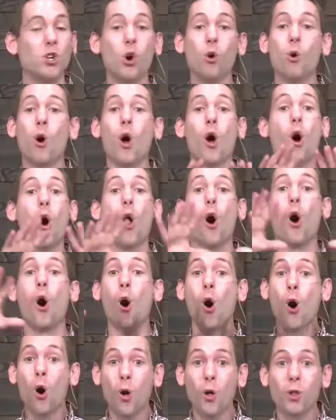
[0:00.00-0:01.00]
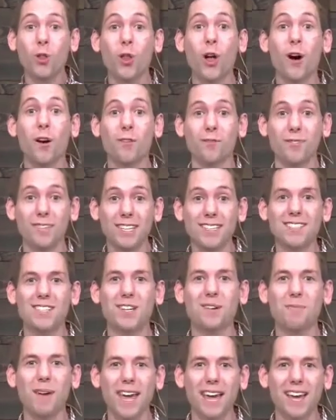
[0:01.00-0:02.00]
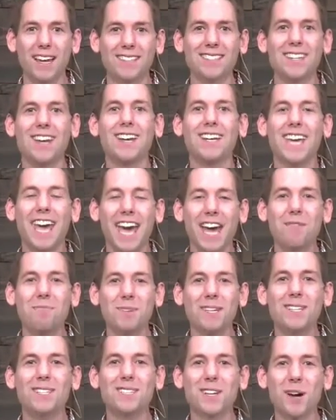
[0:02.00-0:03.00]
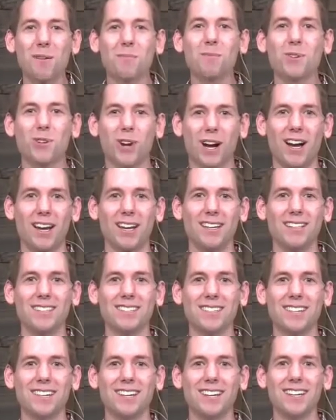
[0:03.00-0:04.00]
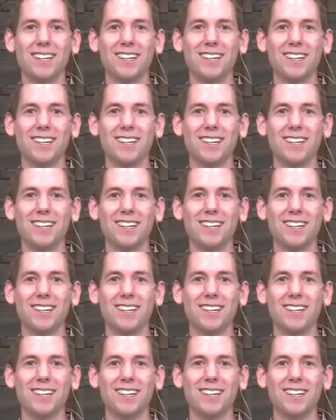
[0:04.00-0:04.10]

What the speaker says: No, all of these commands can be summarized